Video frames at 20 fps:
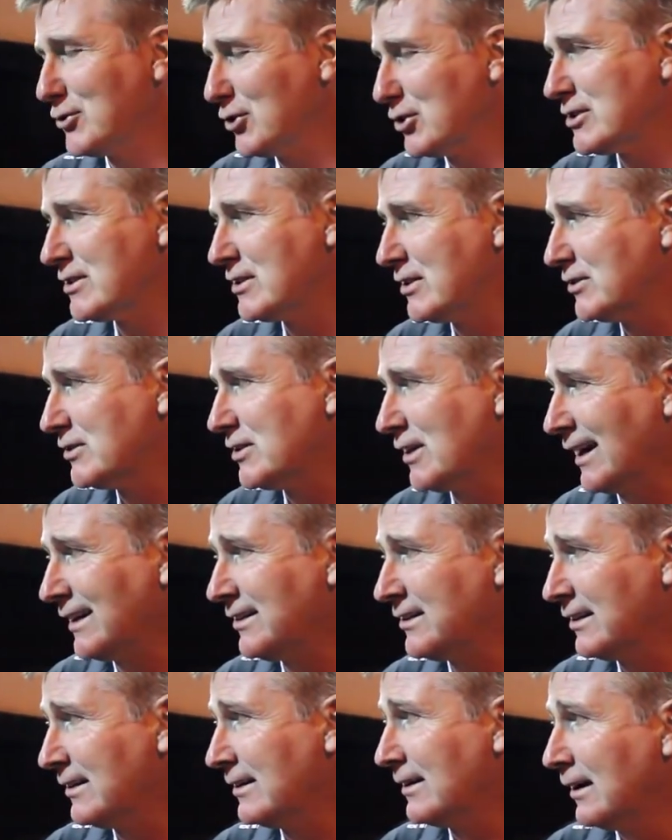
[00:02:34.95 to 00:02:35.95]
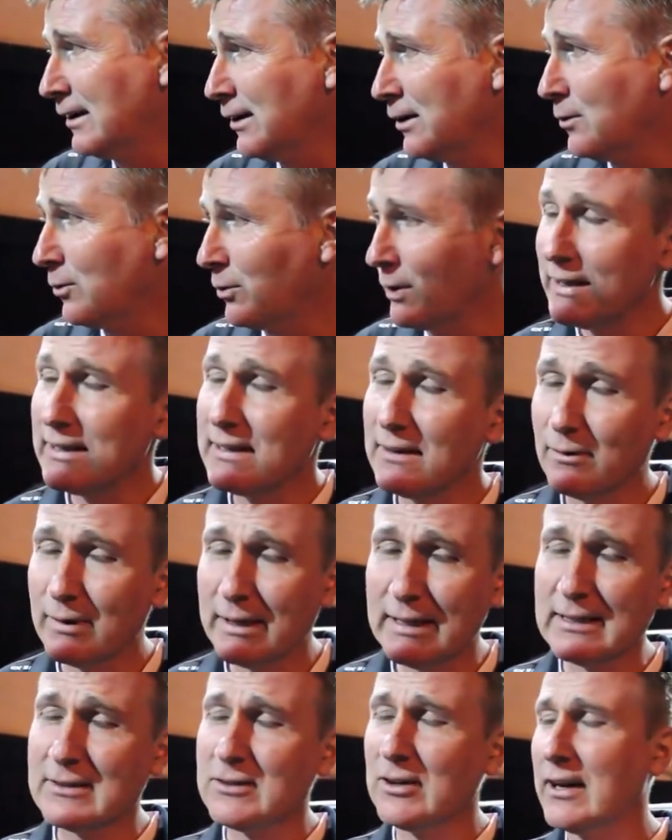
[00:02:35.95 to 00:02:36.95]
just to actually win
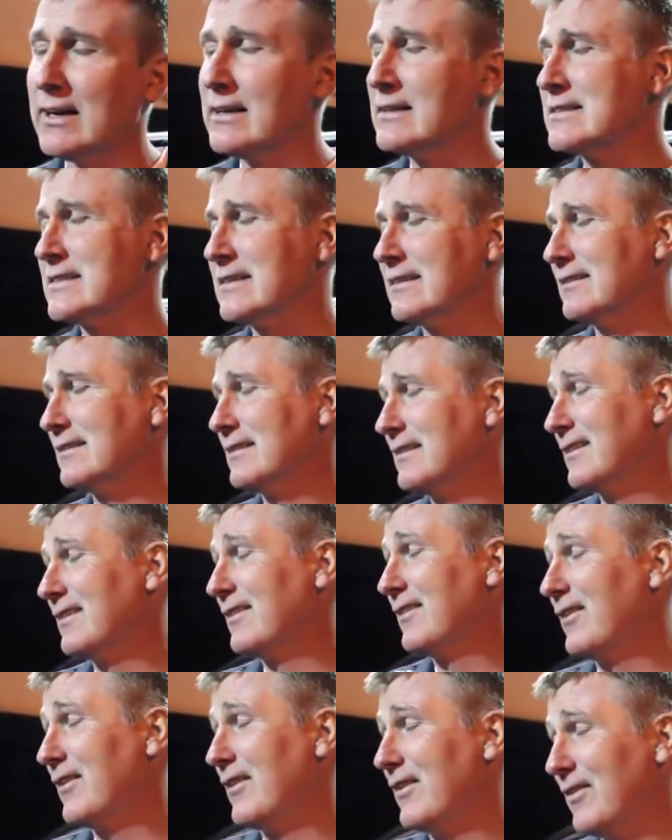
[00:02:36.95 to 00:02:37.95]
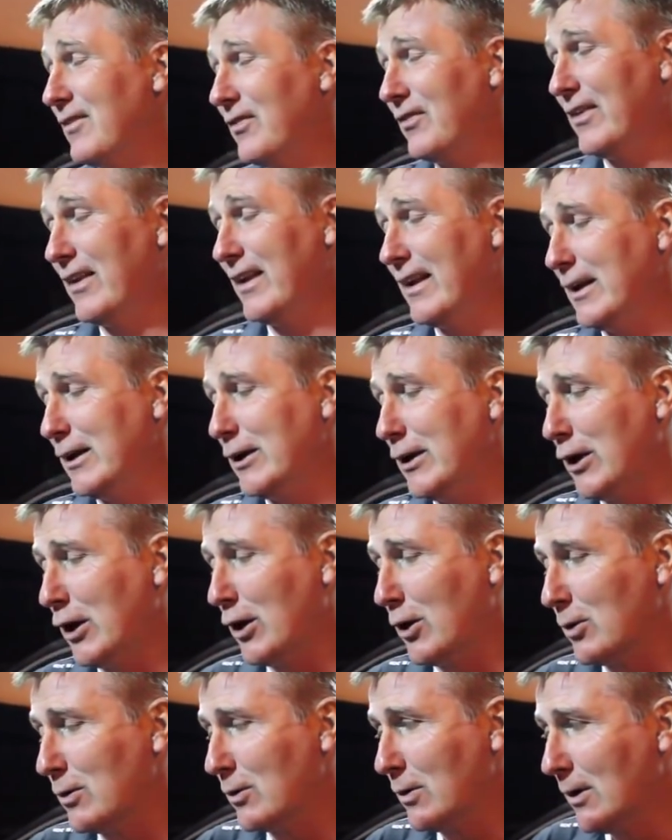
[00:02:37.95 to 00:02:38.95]
the titles,
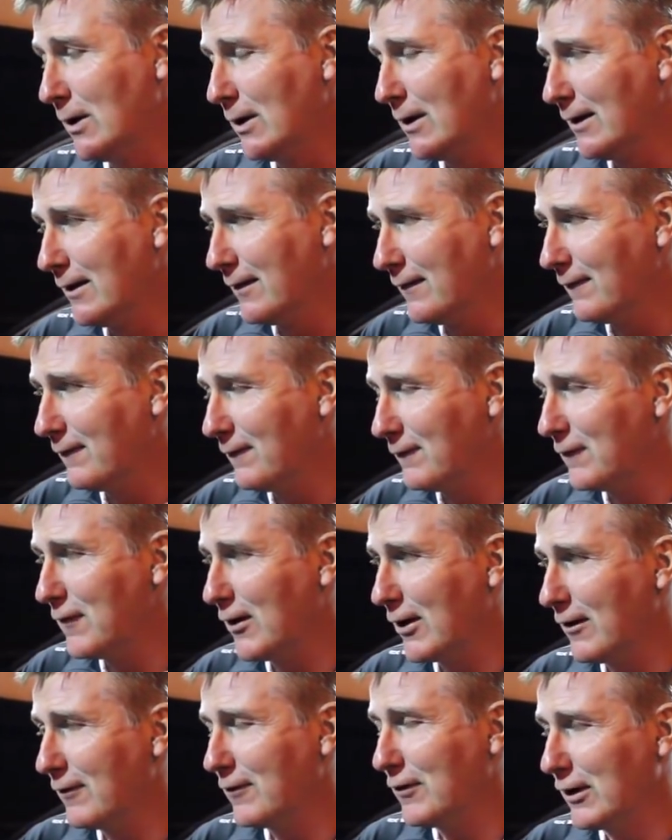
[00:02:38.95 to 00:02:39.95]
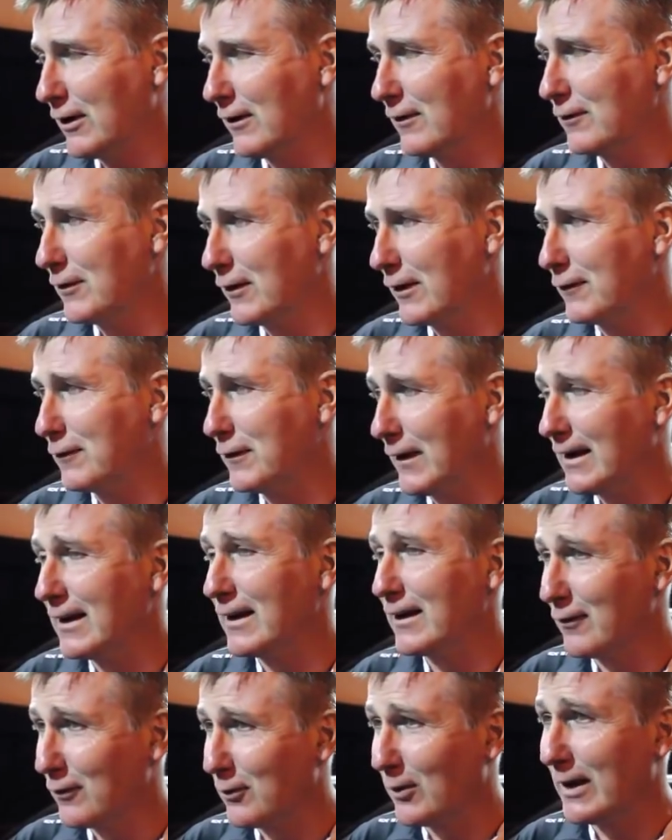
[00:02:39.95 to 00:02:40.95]
you know, for the
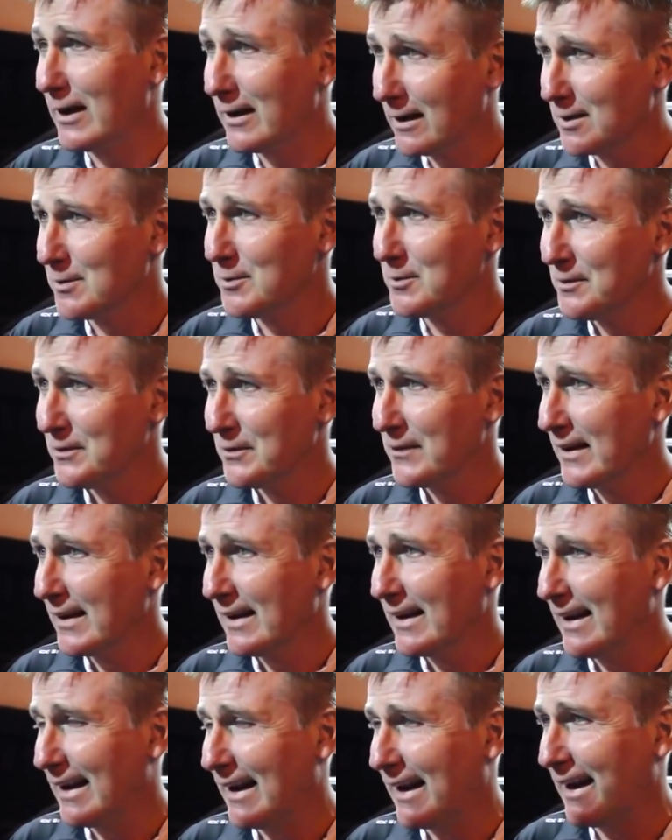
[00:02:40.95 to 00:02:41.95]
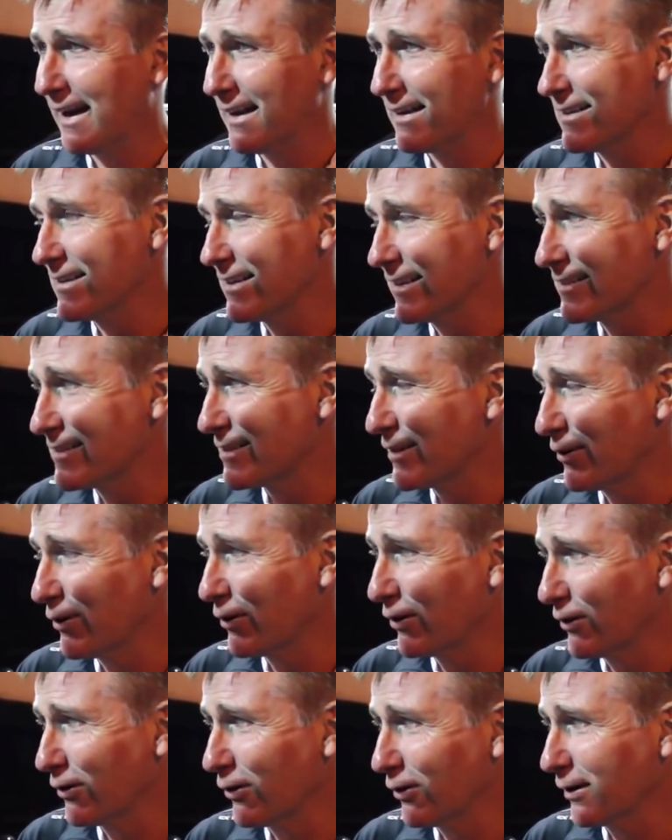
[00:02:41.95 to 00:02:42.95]
feeling of winning them, it's
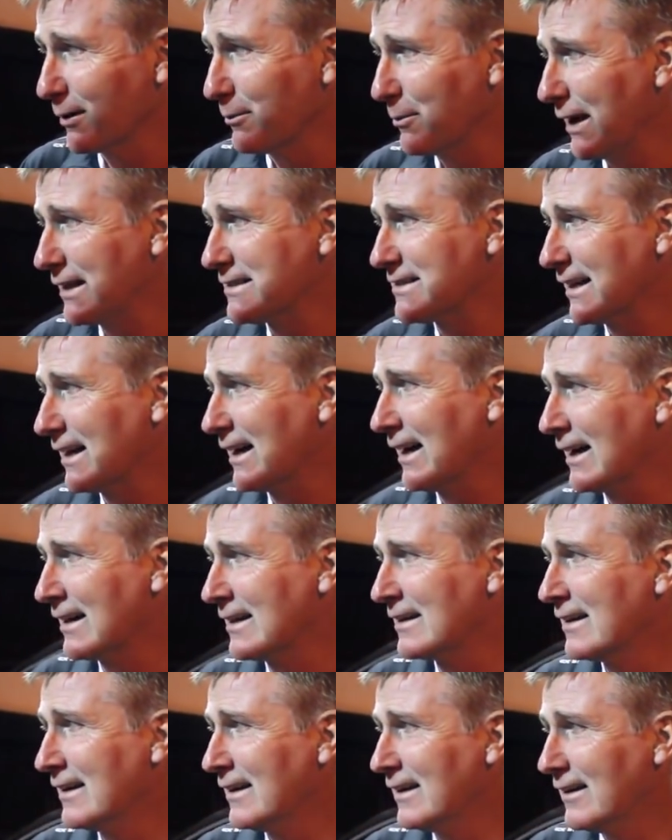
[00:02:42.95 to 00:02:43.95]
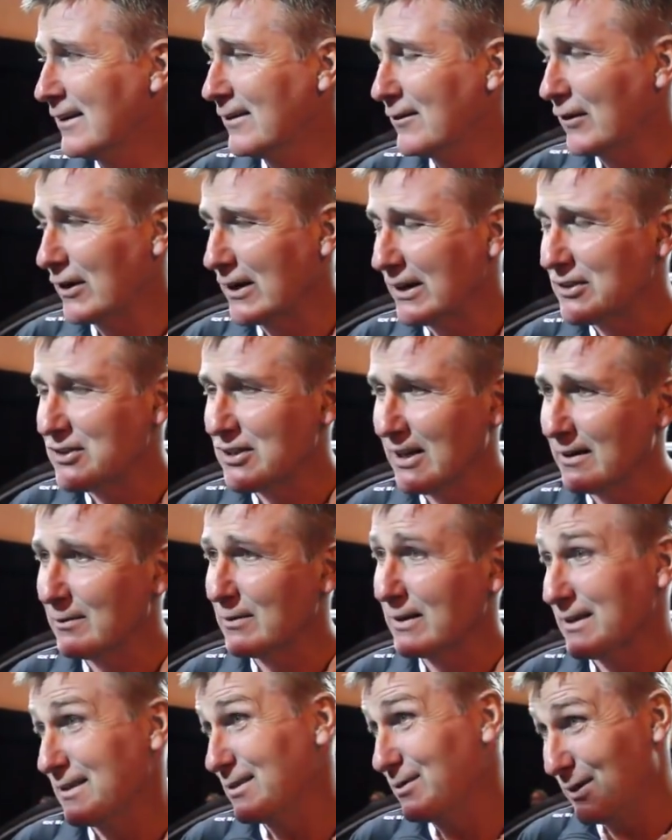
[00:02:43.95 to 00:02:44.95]
nothing better. And for the
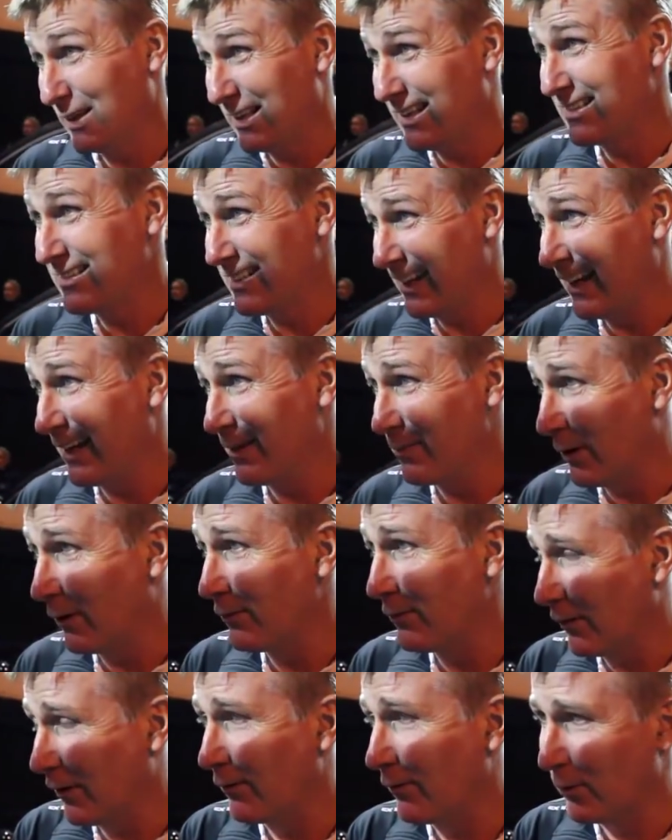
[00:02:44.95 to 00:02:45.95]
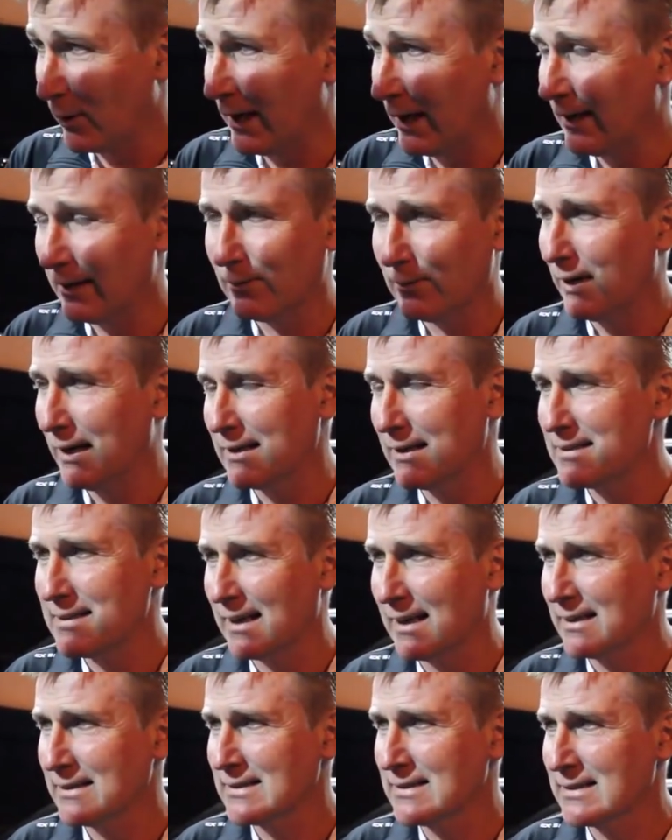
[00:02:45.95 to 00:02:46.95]
achievement with the team of winning
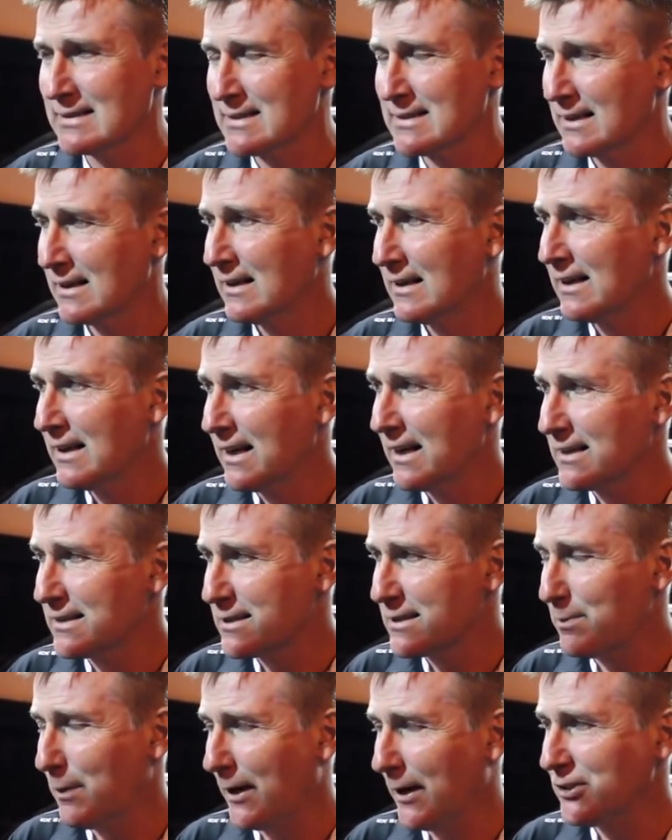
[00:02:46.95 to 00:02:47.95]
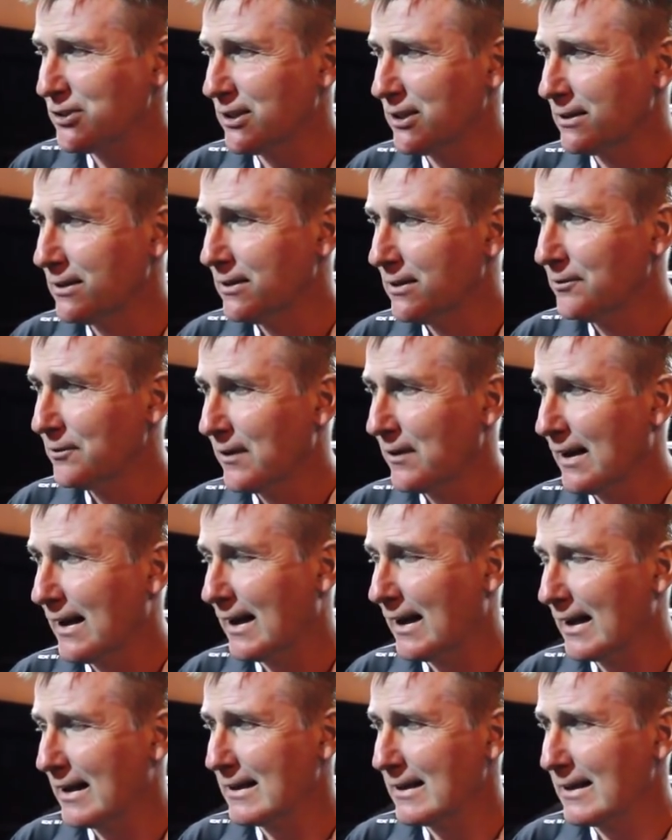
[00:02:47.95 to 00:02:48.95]
things is special.
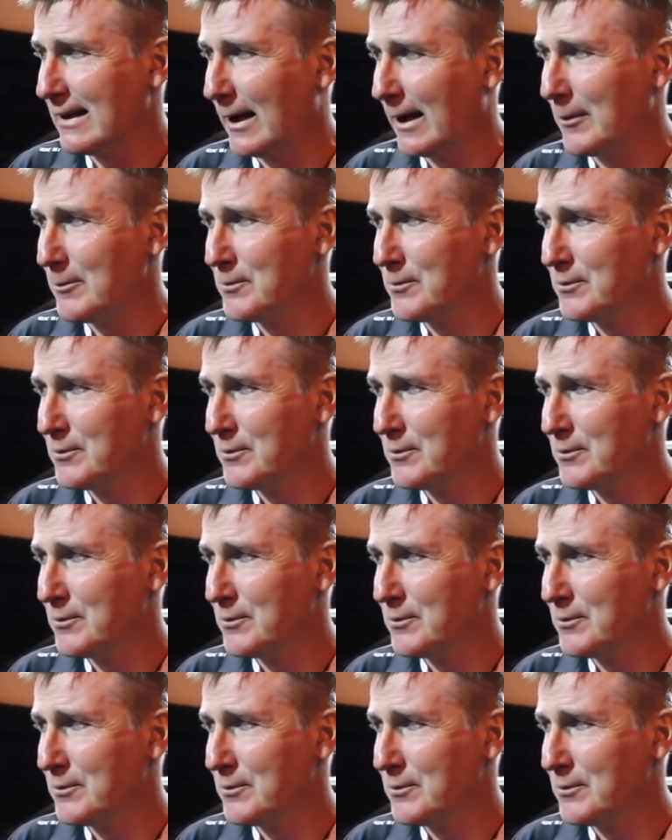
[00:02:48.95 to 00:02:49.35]
And